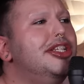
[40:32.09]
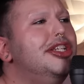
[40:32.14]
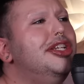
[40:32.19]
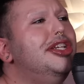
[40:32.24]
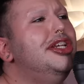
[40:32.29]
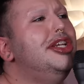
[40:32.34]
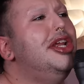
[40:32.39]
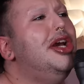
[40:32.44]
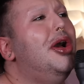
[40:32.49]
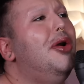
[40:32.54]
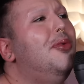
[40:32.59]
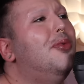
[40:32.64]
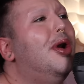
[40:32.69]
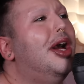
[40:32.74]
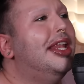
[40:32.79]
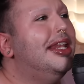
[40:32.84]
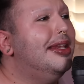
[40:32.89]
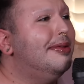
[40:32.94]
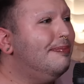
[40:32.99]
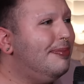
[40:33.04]
no
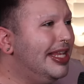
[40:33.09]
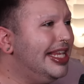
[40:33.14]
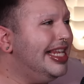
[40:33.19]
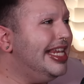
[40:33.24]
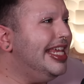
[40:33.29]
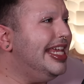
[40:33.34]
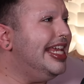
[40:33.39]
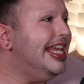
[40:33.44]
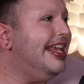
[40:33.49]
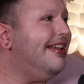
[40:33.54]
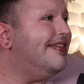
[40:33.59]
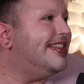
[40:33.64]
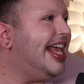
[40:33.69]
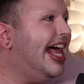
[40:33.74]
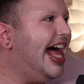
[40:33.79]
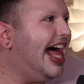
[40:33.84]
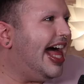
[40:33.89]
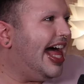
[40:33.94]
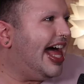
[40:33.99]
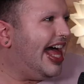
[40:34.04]
one believes.
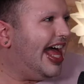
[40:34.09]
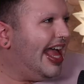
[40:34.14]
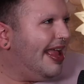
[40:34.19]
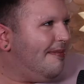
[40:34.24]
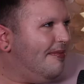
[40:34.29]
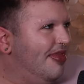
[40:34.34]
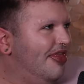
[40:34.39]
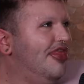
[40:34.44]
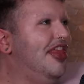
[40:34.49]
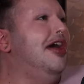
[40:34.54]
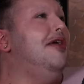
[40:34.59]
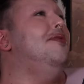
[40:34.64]
I'm the